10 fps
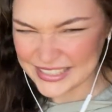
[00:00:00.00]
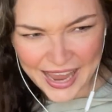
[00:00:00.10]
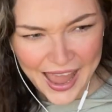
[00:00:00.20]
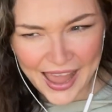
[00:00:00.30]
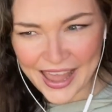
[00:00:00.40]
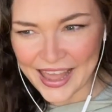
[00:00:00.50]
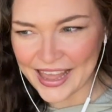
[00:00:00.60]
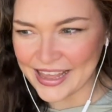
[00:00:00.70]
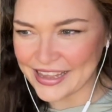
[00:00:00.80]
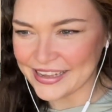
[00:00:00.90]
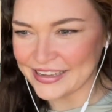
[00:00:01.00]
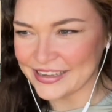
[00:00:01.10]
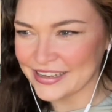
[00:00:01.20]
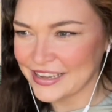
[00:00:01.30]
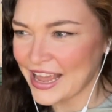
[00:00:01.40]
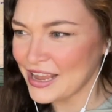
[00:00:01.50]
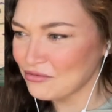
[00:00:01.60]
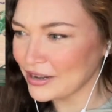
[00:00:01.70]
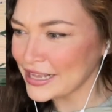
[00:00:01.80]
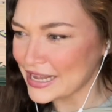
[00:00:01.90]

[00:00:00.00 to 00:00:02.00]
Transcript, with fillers: Dang! He really